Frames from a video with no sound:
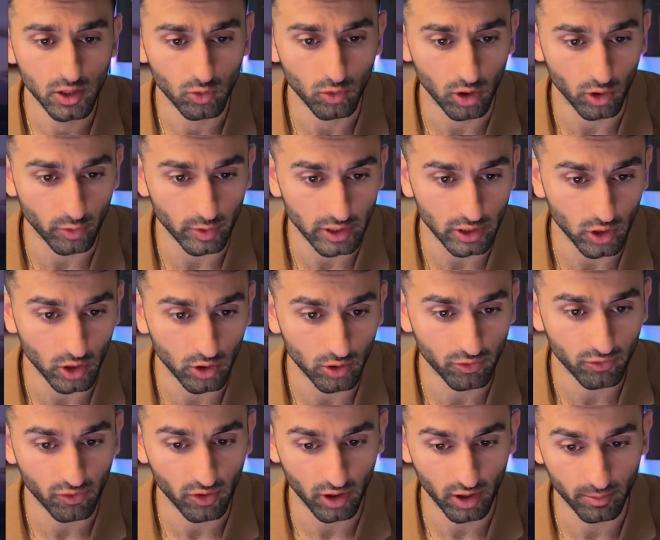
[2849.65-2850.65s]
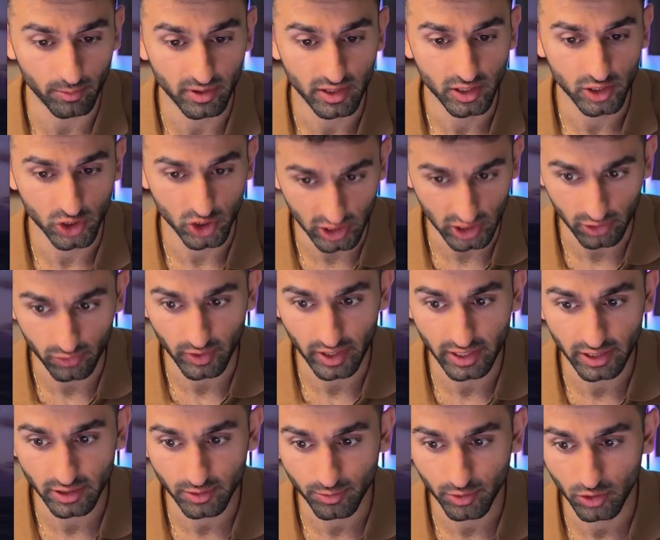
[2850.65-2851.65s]
where we go from
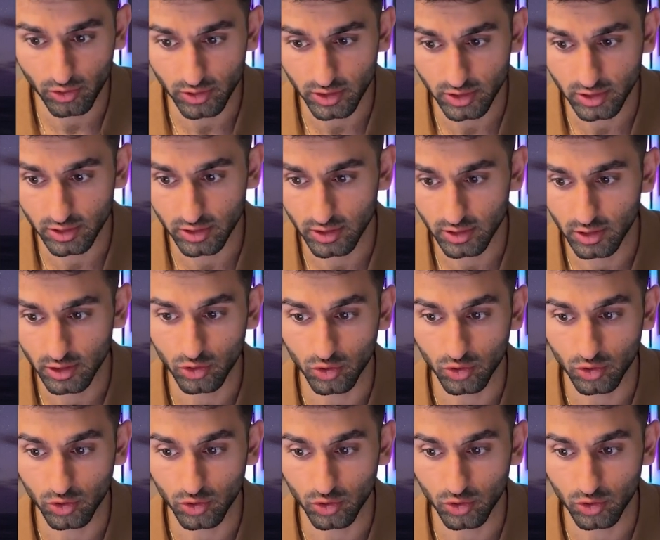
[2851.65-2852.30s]
generating a post